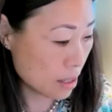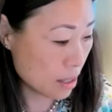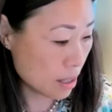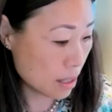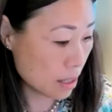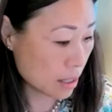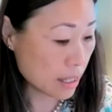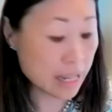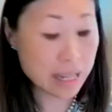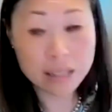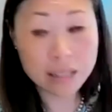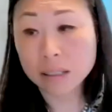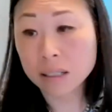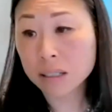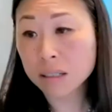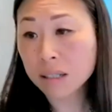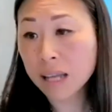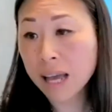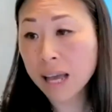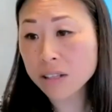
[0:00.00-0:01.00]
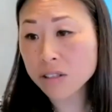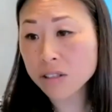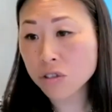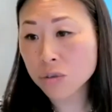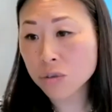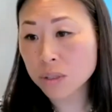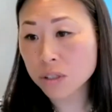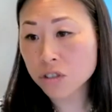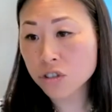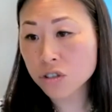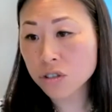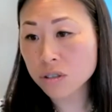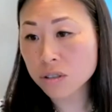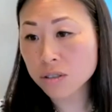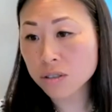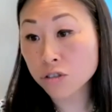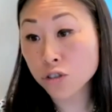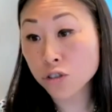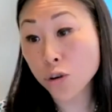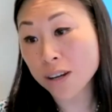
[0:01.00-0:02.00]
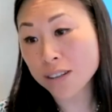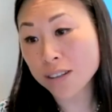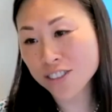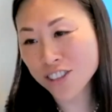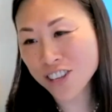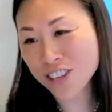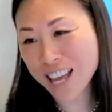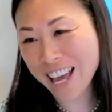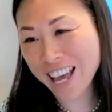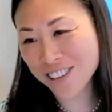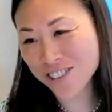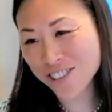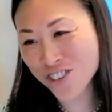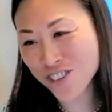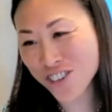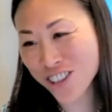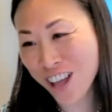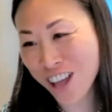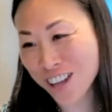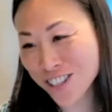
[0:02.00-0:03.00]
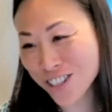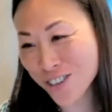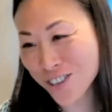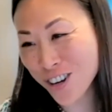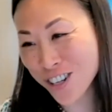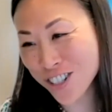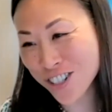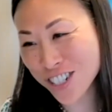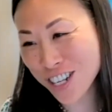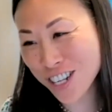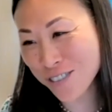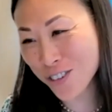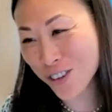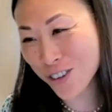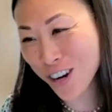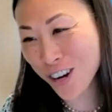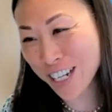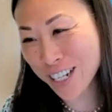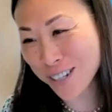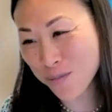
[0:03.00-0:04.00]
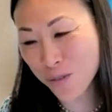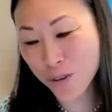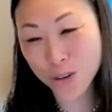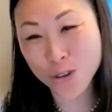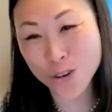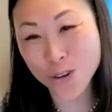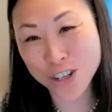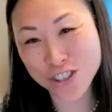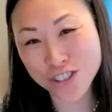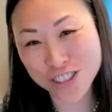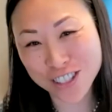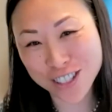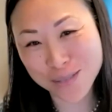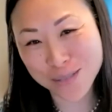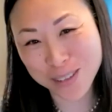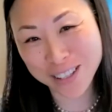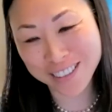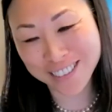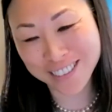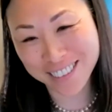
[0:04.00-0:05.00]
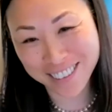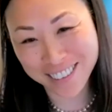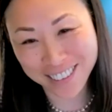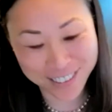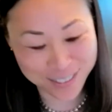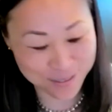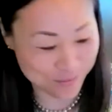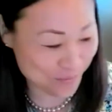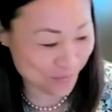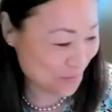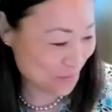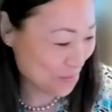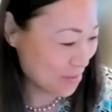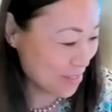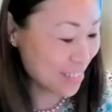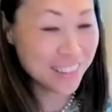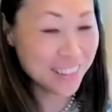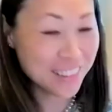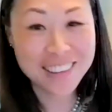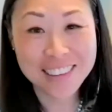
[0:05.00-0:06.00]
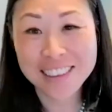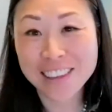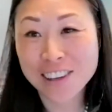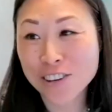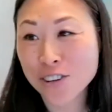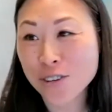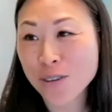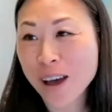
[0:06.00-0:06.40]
again, in trying to answer Shalon's question, I've created more questions, but there you